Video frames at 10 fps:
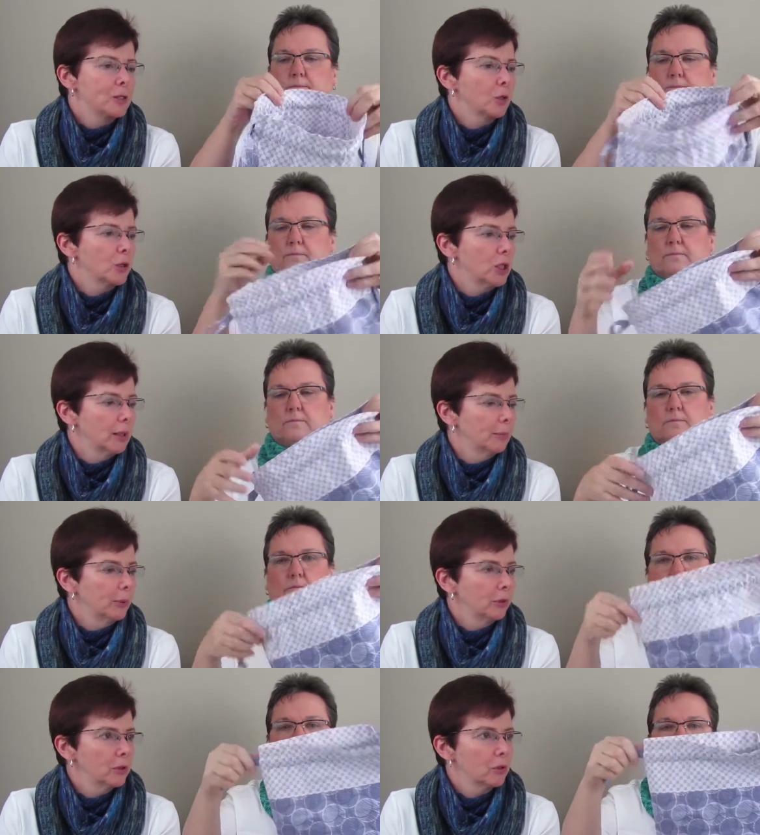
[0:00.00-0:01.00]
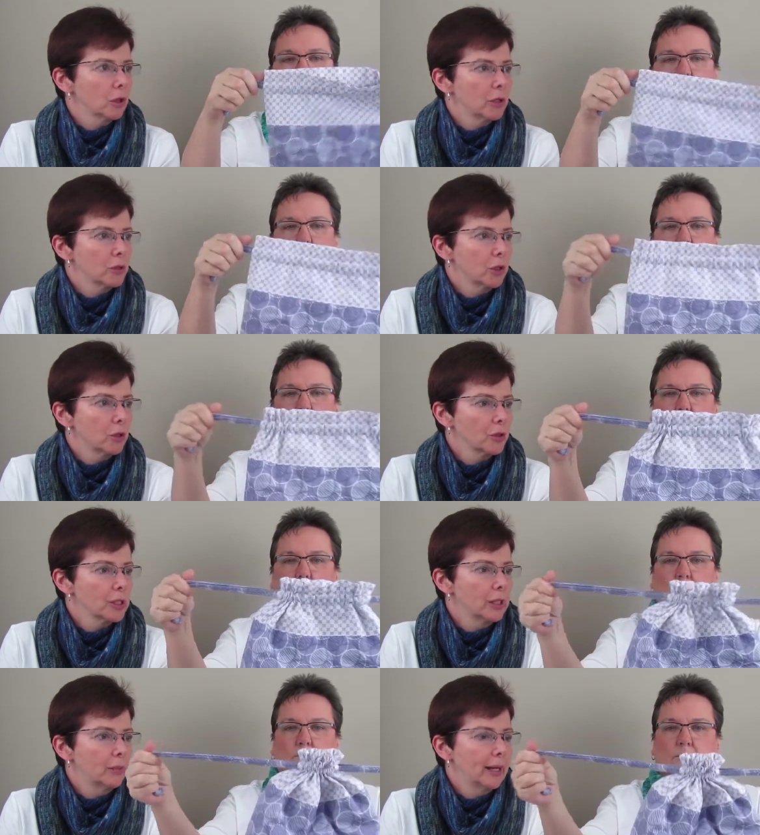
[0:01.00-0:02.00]
Speaker 1: so she can pull the drawstrings, you'll
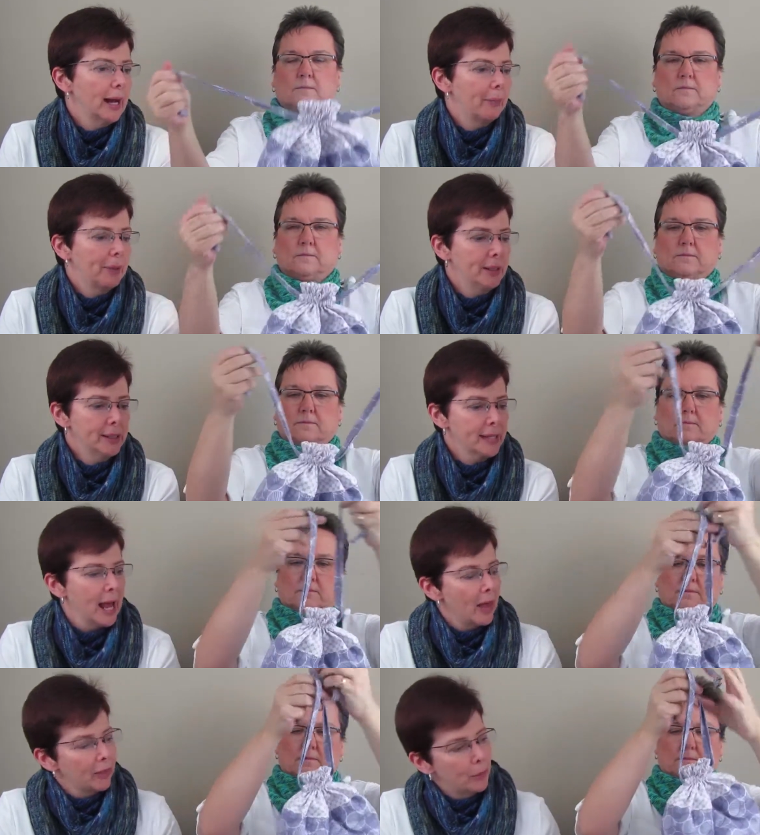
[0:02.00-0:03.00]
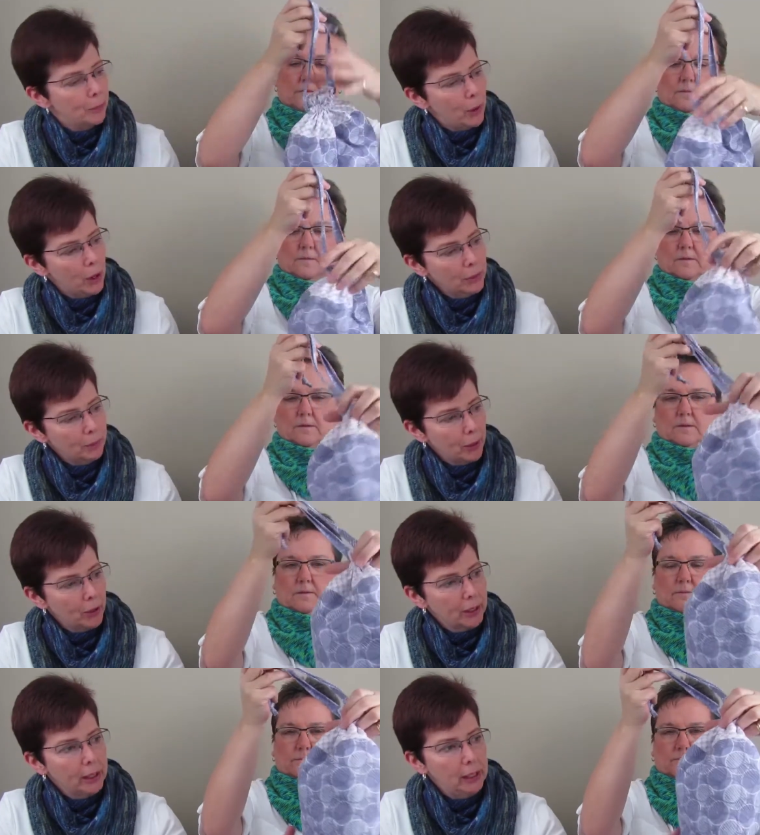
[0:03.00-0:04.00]
see what happens. The bottom
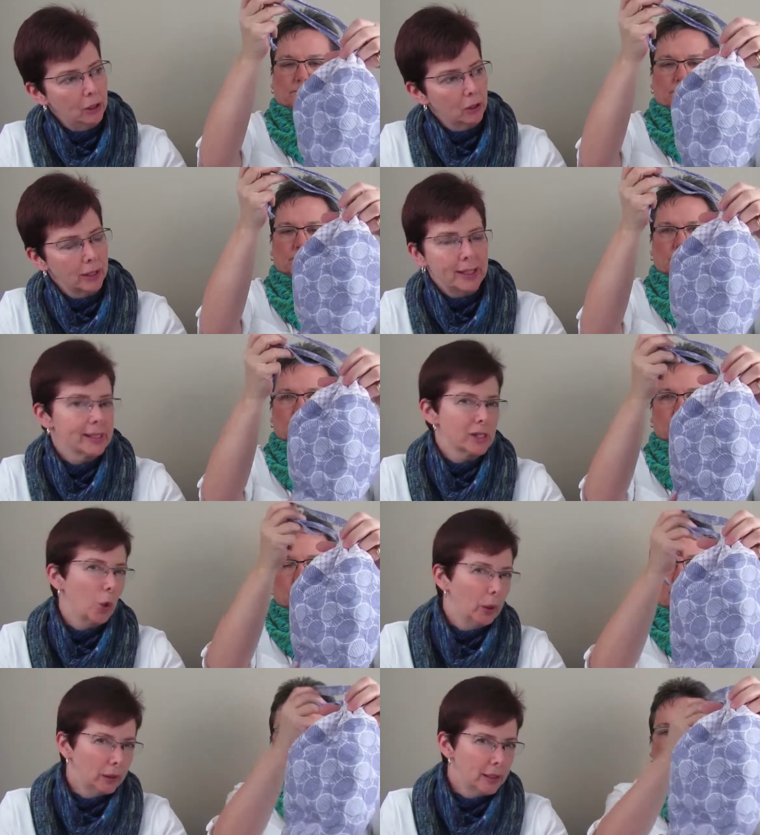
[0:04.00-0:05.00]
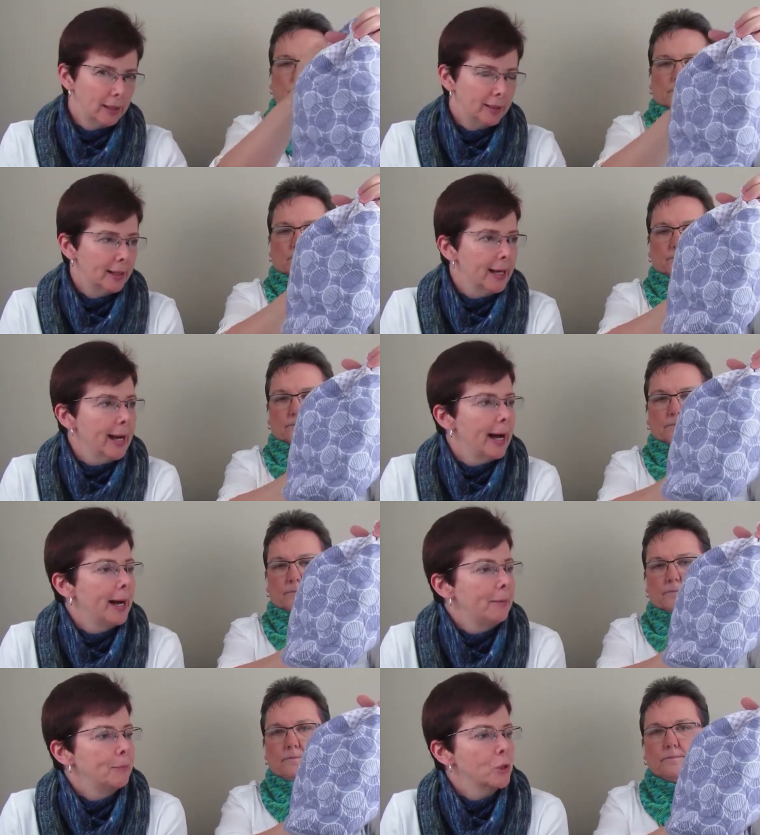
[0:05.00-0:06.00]
part here is quilted.
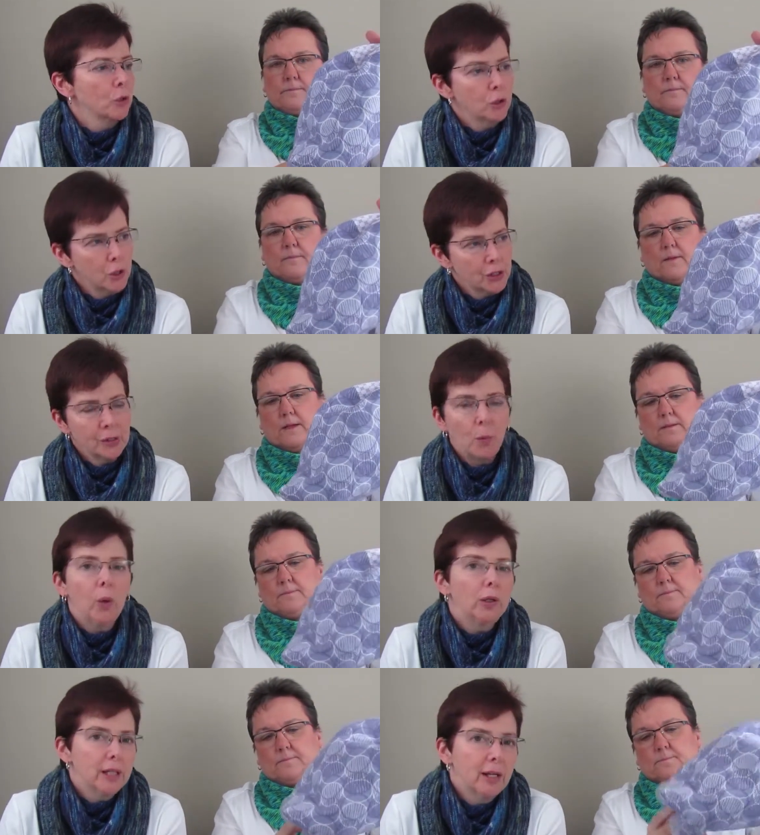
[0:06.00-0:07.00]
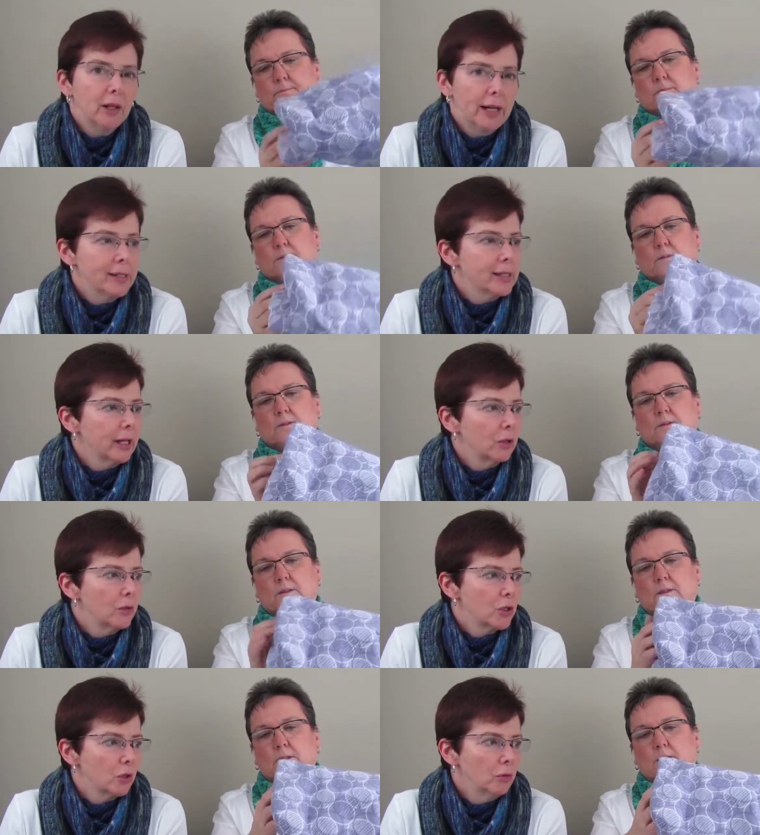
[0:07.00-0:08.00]
Um, so there's just some quilting lines that you
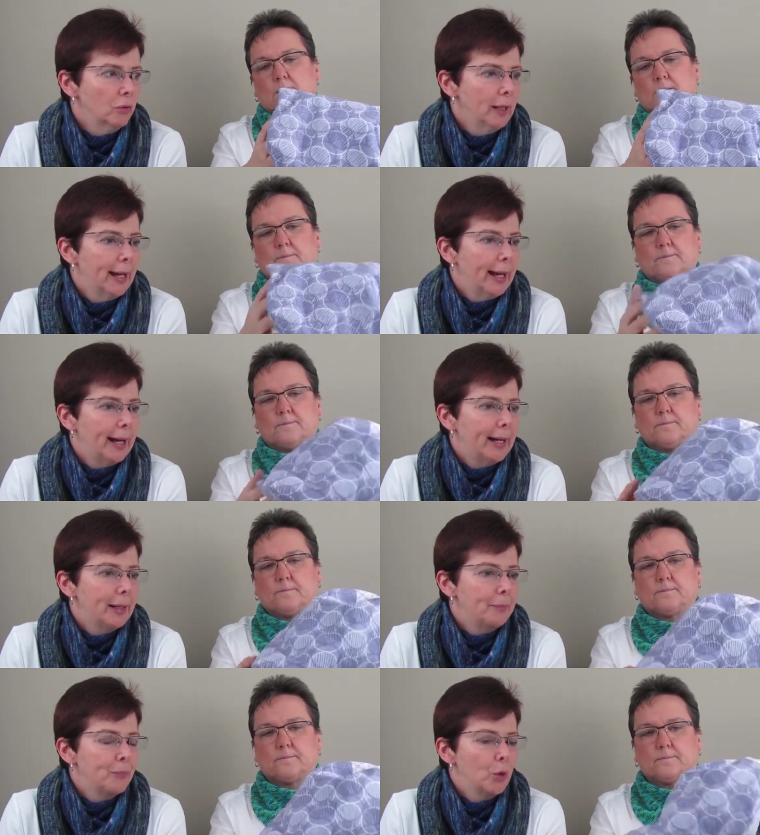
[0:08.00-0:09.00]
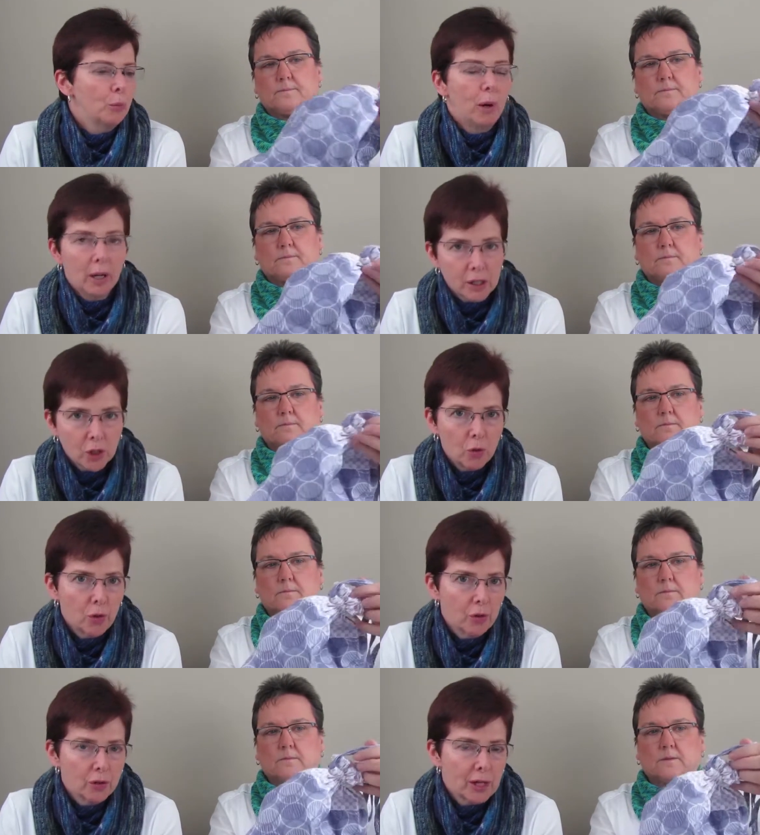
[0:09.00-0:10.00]
do. Um, you box the
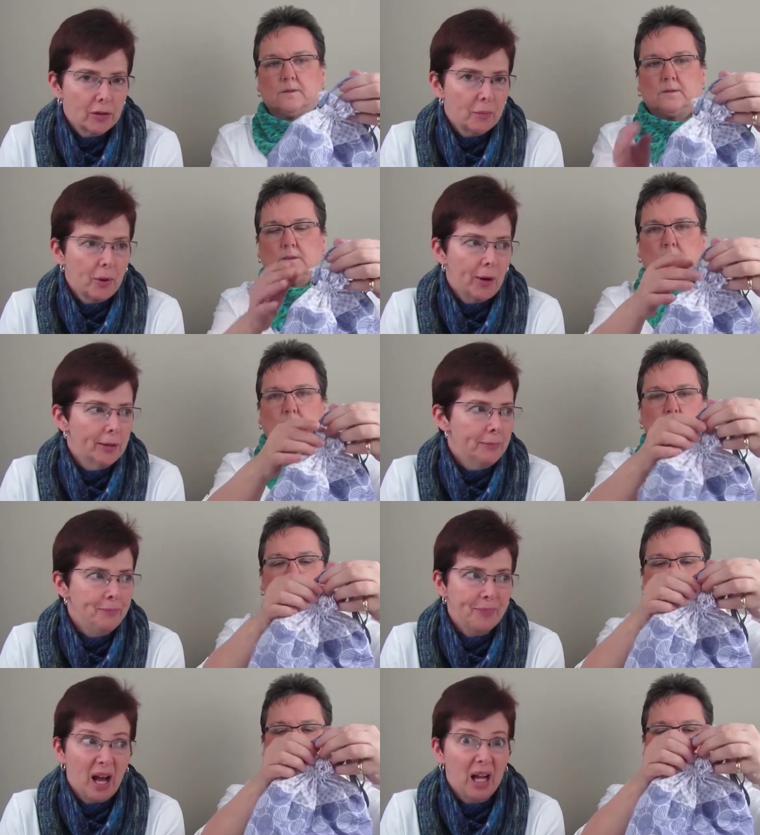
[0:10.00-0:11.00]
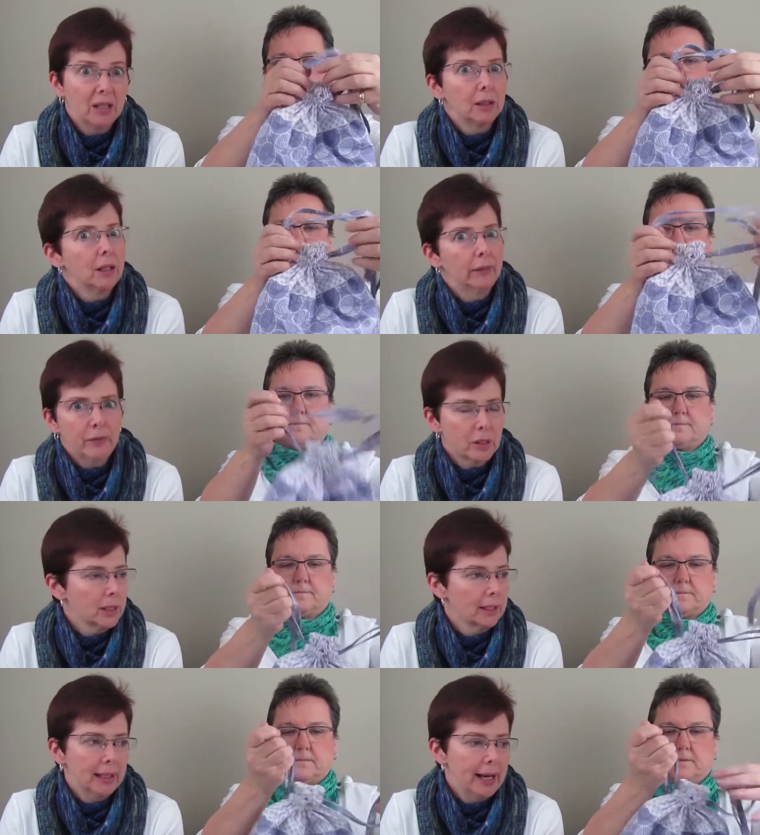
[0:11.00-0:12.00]
corners at the bottom. I loved the
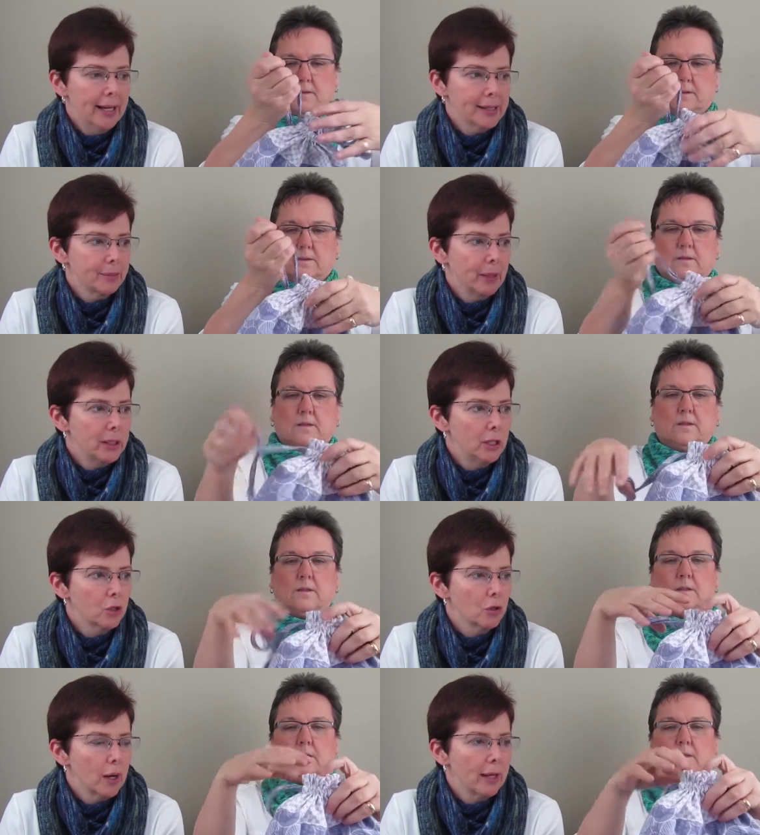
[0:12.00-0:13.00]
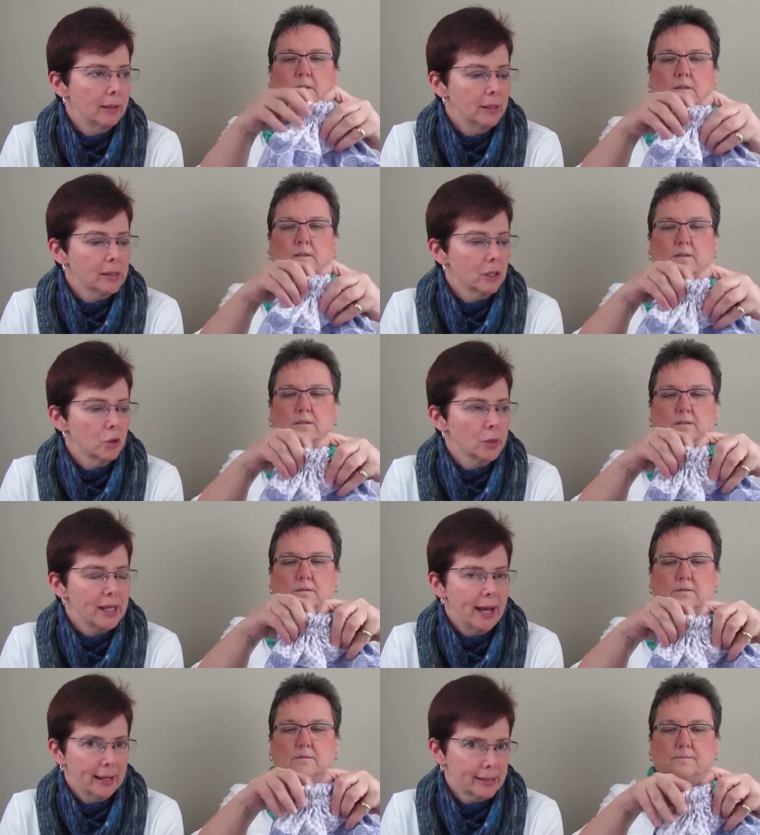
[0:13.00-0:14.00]
class. My teacher at Knit Stitch
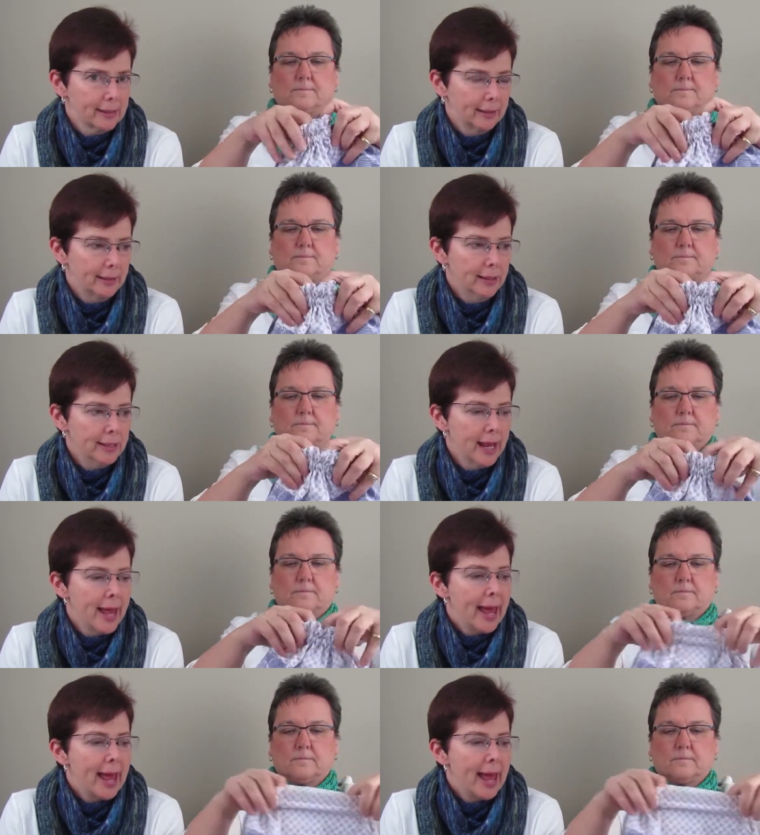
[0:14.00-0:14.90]
was excellent.